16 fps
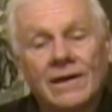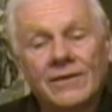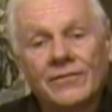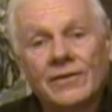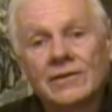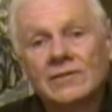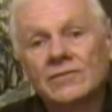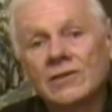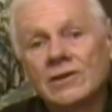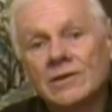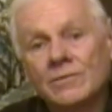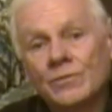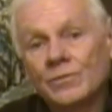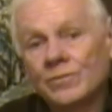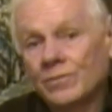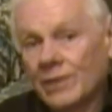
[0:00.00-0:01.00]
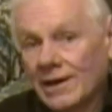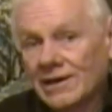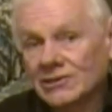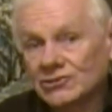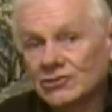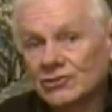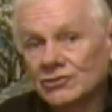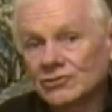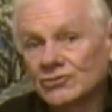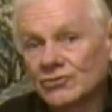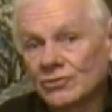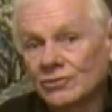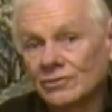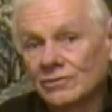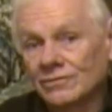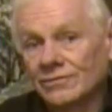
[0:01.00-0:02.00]
I think the pastor
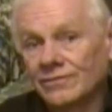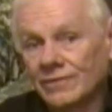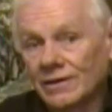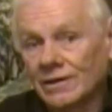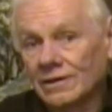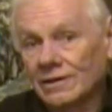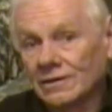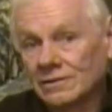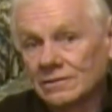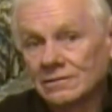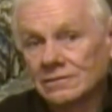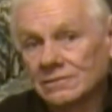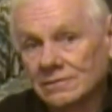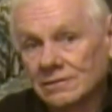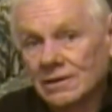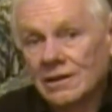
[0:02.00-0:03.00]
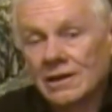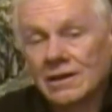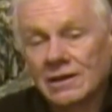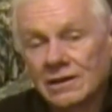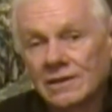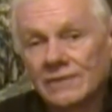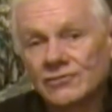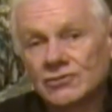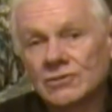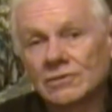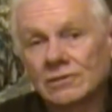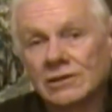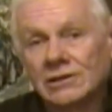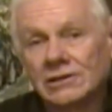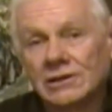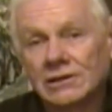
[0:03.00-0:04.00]
sort of gives
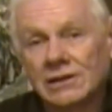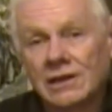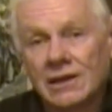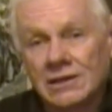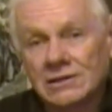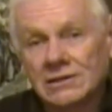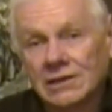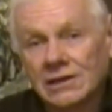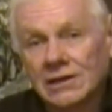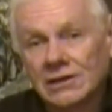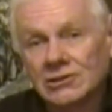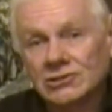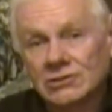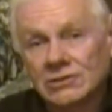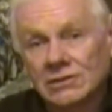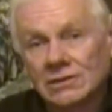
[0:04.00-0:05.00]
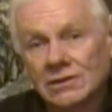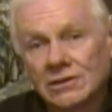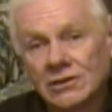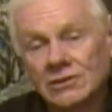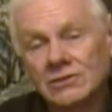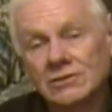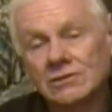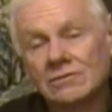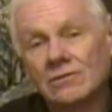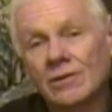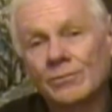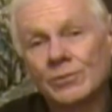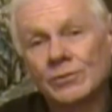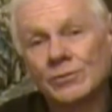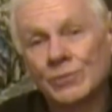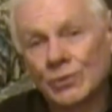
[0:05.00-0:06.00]
you a good indication. He grew
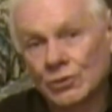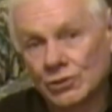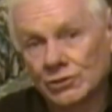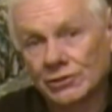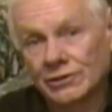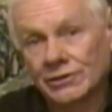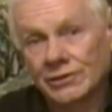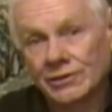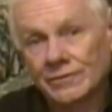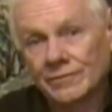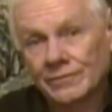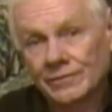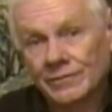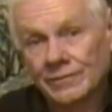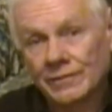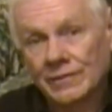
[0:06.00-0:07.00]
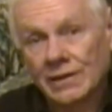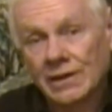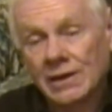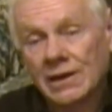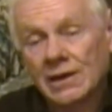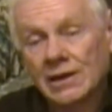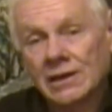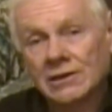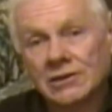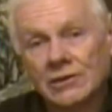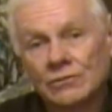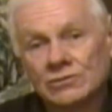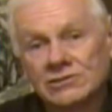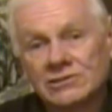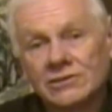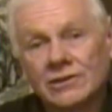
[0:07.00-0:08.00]
up in Poland, and
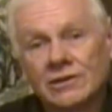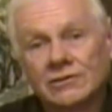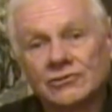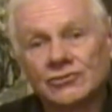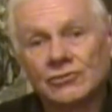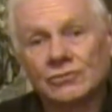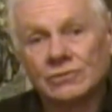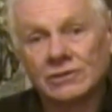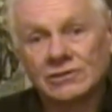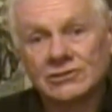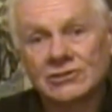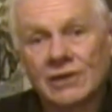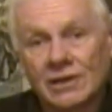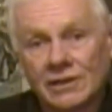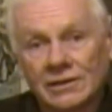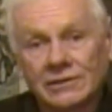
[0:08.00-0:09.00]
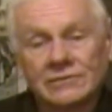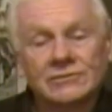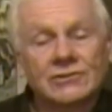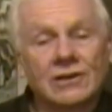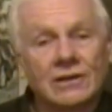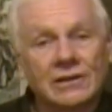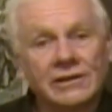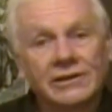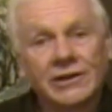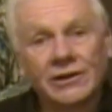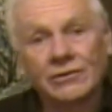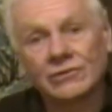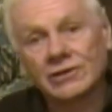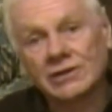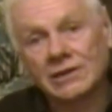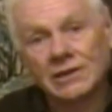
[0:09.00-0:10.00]
he was there during the
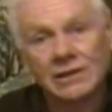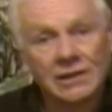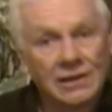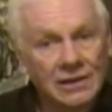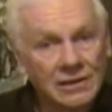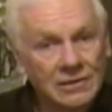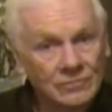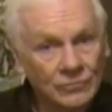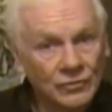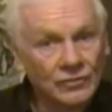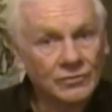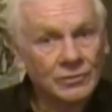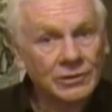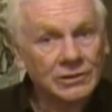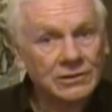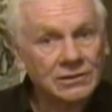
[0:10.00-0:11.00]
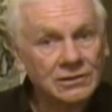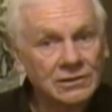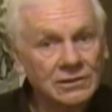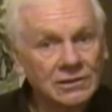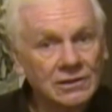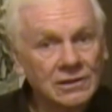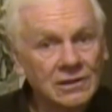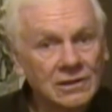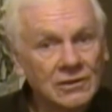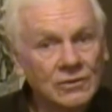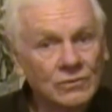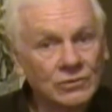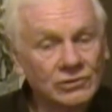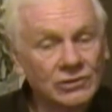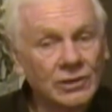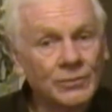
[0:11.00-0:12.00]
Solidarity movement
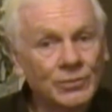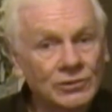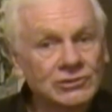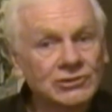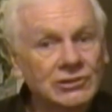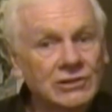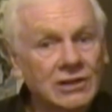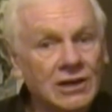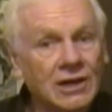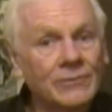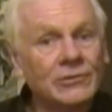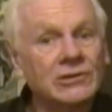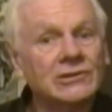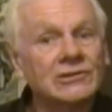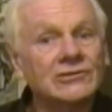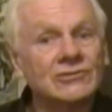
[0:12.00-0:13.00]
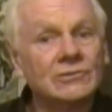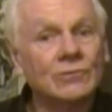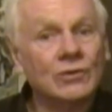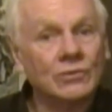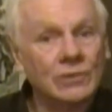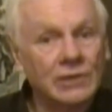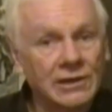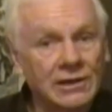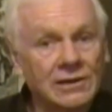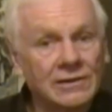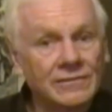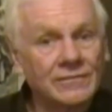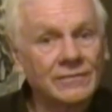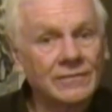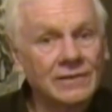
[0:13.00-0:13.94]
when they pushed communism away.